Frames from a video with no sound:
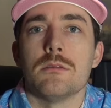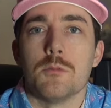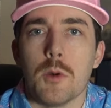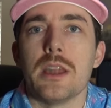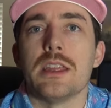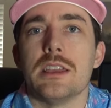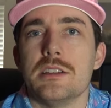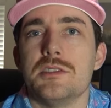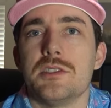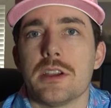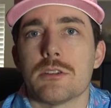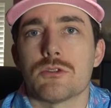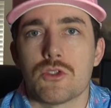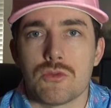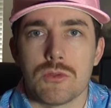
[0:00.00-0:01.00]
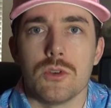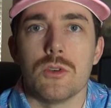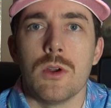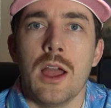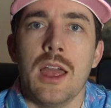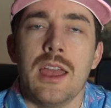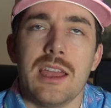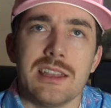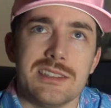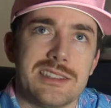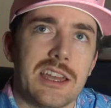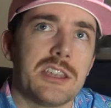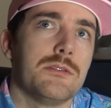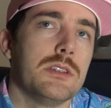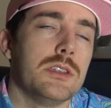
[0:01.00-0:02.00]
What is their true
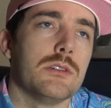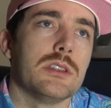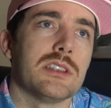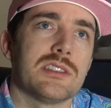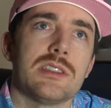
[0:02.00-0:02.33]
incentive in doing this?